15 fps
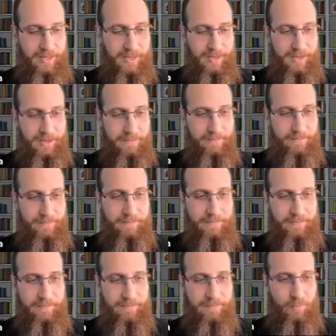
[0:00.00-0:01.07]
um,
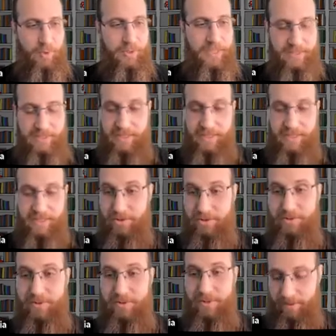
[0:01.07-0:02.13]
what they say is
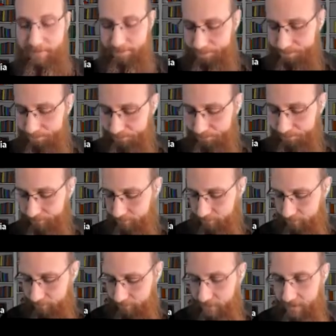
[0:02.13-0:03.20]
true to them.
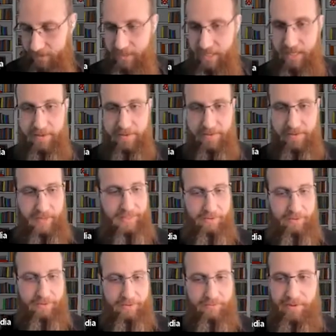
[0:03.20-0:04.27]
Take it and
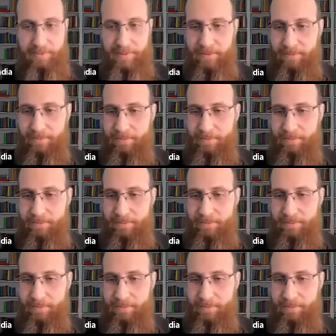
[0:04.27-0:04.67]
learn from it.